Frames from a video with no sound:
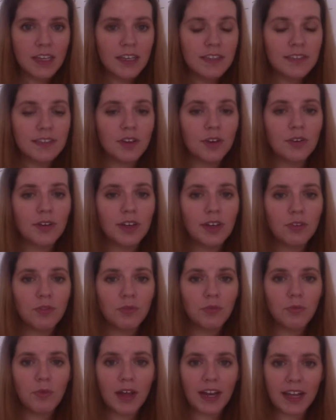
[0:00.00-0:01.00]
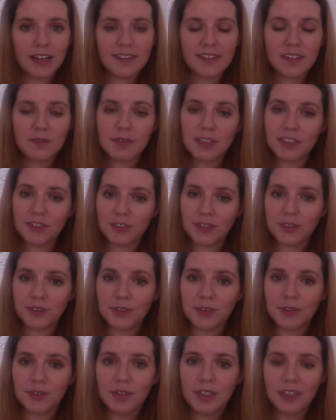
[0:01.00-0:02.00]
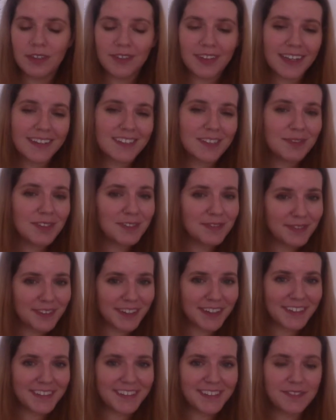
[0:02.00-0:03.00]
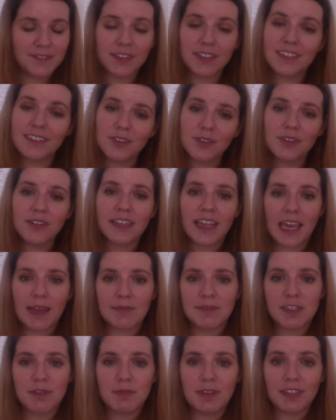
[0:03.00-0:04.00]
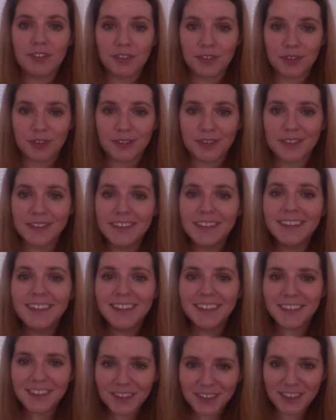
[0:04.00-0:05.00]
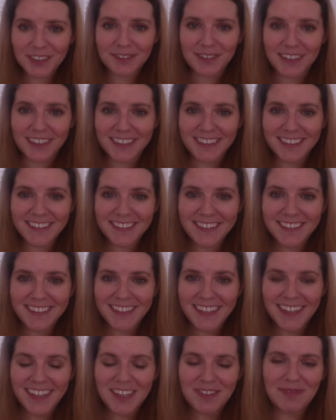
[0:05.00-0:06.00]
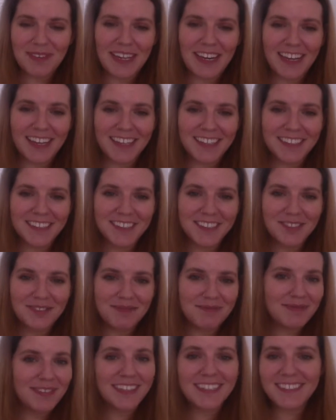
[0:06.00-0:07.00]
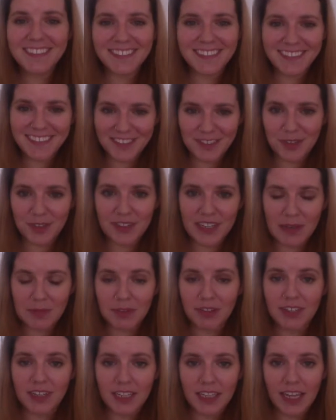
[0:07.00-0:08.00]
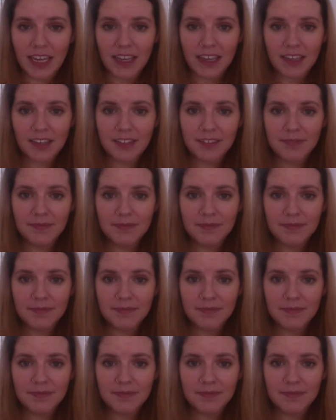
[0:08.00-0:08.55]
So what has to be true, what has to be false for this whole claim to be true or false? Meaning, what does this truth table look like?